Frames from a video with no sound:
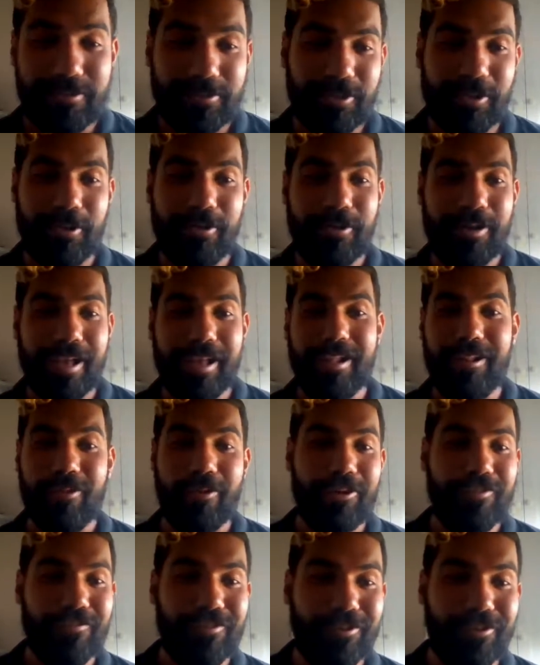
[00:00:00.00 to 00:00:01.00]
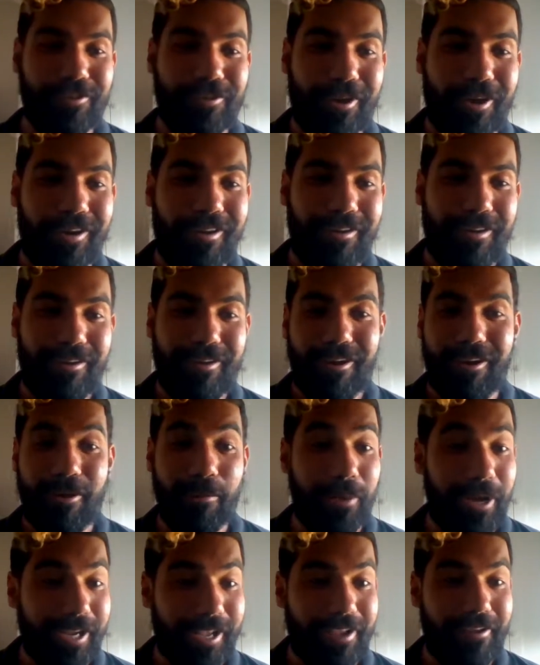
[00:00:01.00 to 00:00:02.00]
So a lot of you are
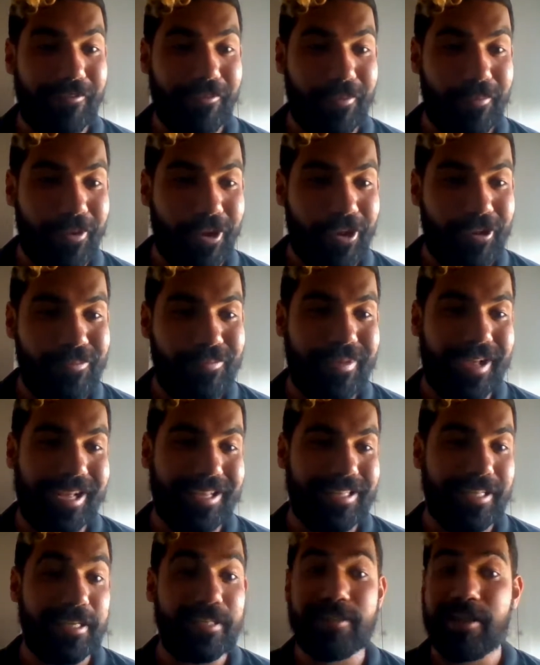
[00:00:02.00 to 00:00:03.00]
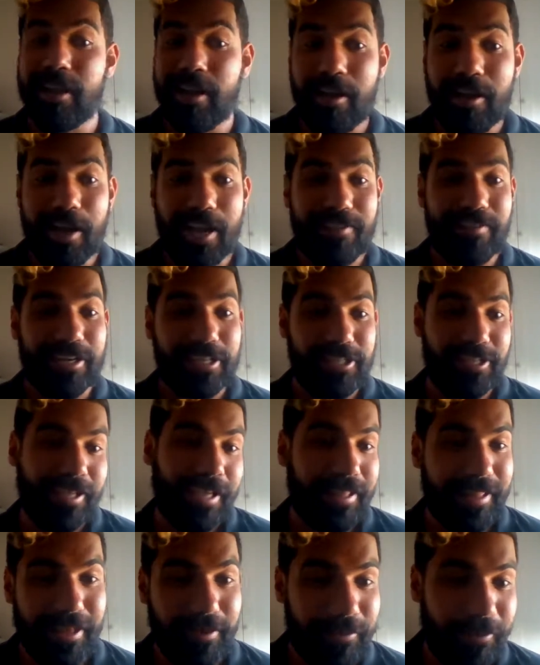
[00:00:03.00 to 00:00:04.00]
working from home as it is. I
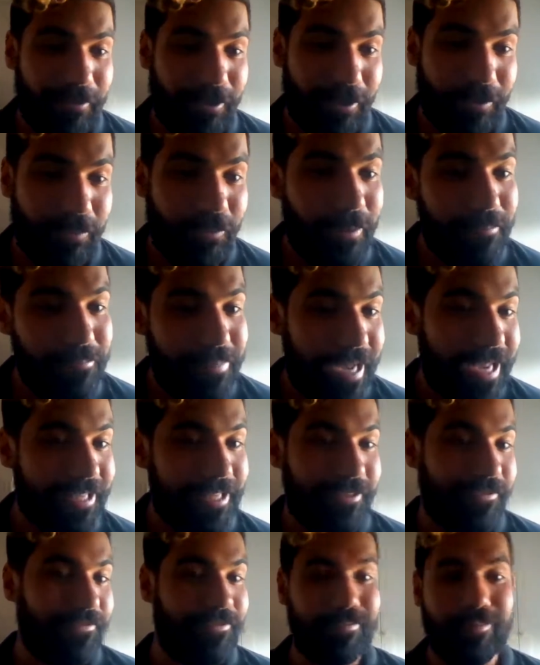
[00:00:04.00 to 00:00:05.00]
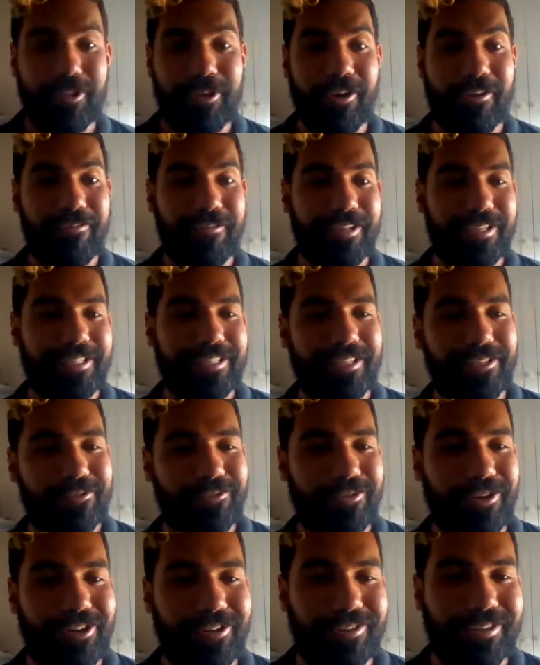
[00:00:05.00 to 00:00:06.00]
think we've got one person from the office as
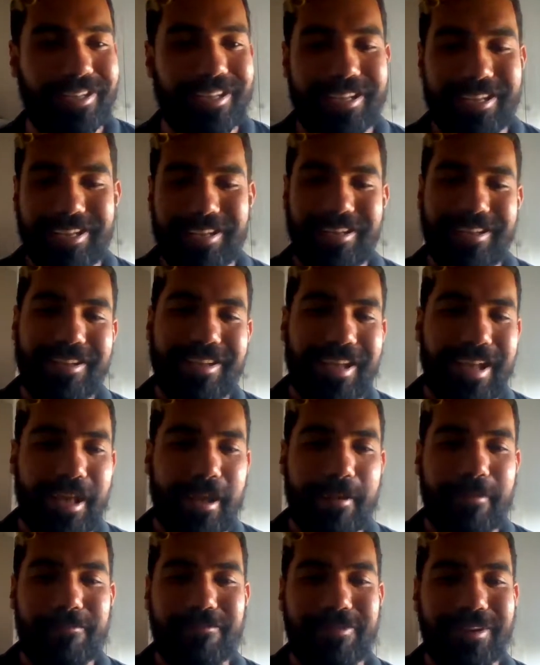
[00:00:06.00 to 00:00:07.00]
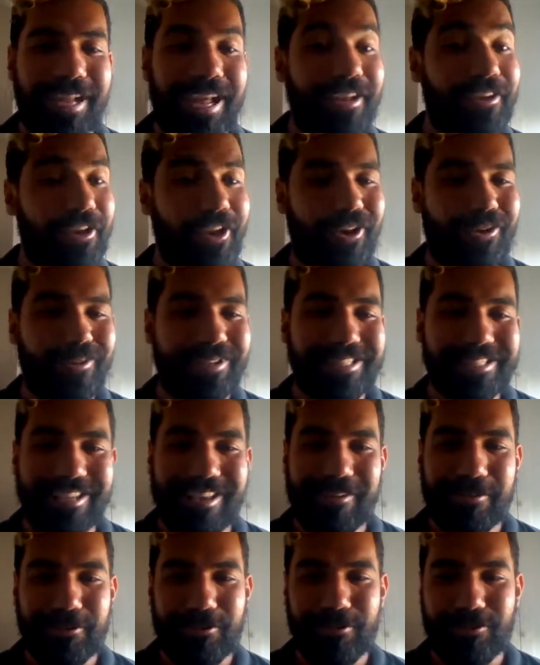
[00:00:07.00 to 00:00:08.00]
well. And no one's
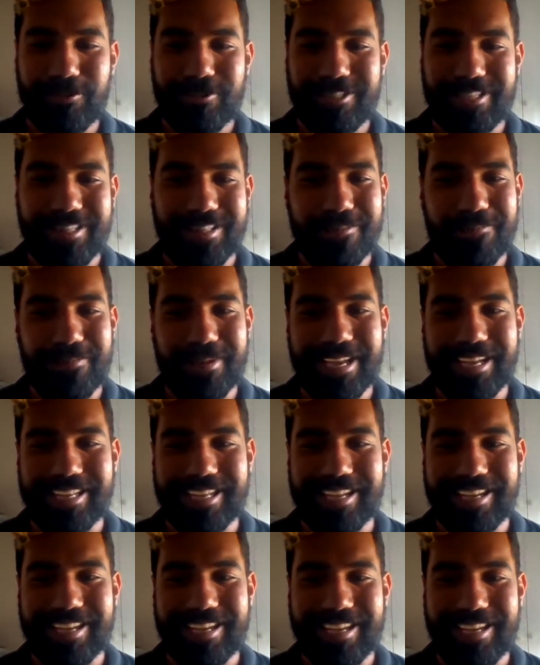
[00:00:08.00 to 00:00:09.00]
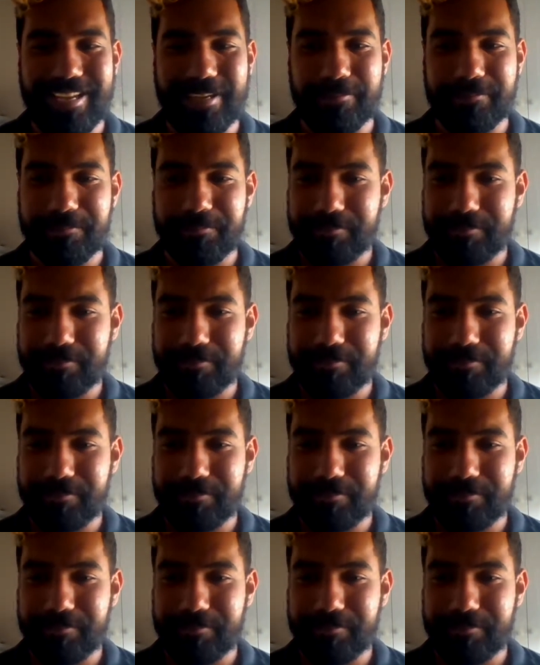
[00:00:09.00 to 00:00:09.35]
outdoors in the baking heat.